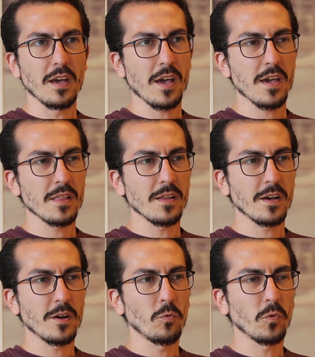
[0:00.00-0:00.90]

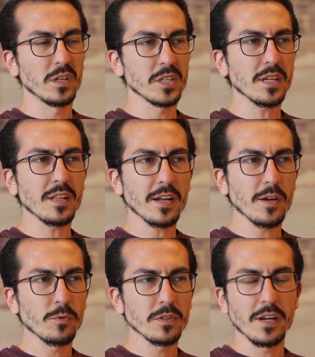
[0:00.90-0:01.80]
And one thing that
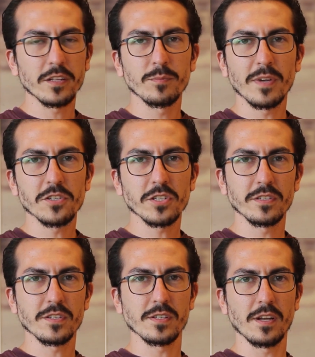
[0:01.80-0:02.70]
I would like to
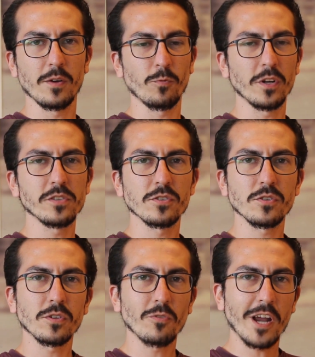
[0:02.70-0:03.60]
mention is once
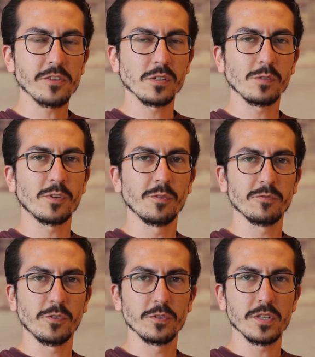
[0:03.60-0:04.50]
you graduate
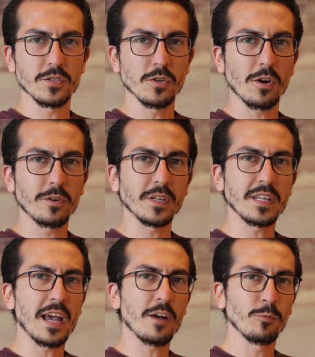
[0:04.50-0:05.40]
from Fontis, you
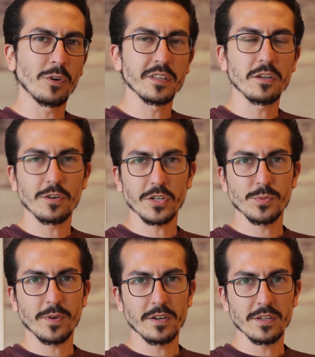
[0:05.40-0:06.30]
already have 1 year
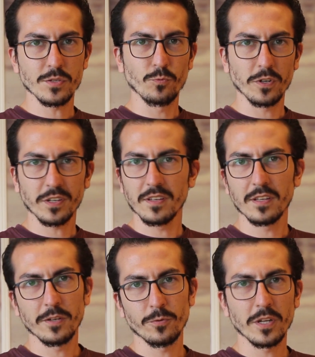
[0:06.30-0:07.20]
experience
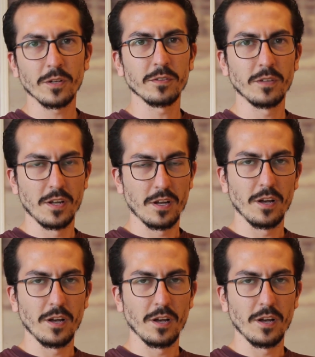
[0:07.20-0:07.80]
working in the real